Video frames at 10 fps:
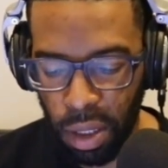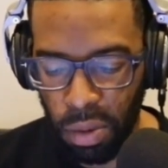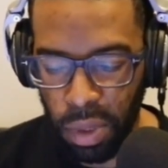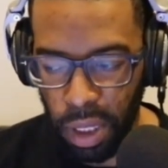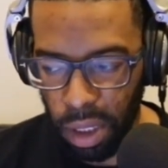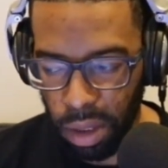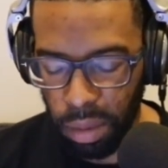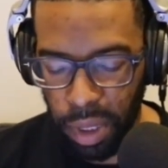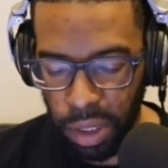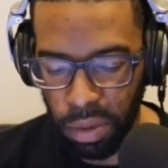We got on the
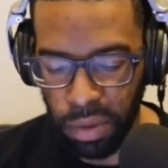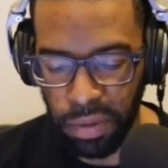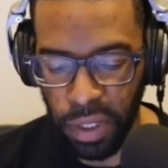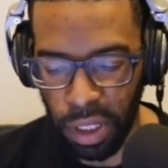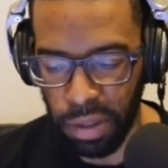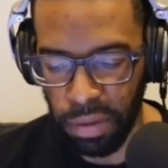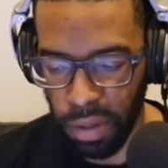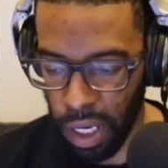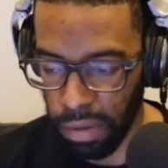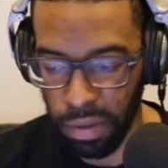bike, we fell off.
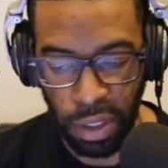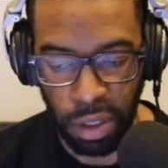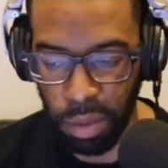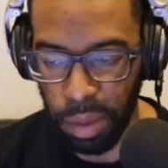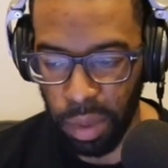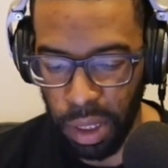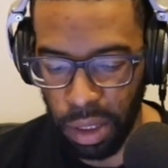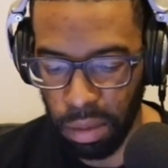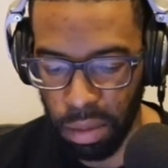I fell on my bike